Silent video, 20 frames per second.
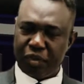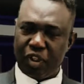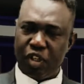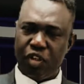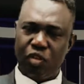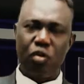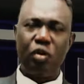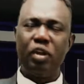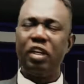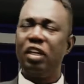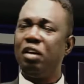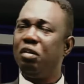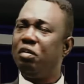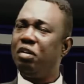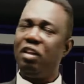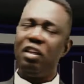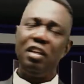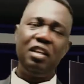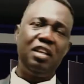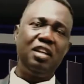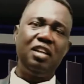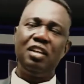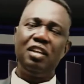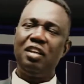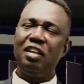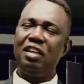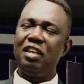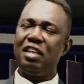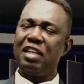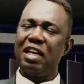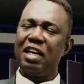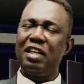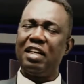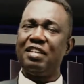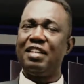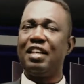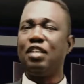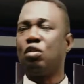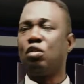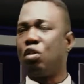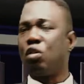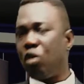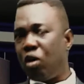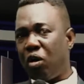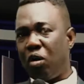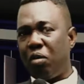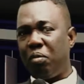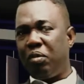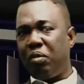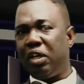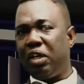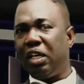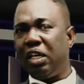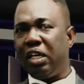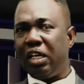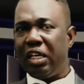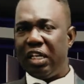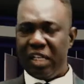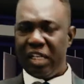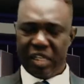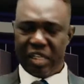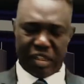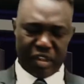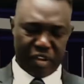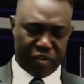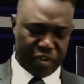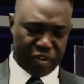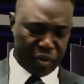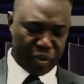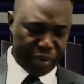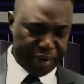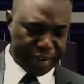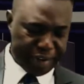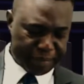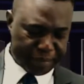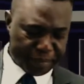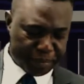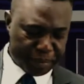so he he he can decide to come in a different way.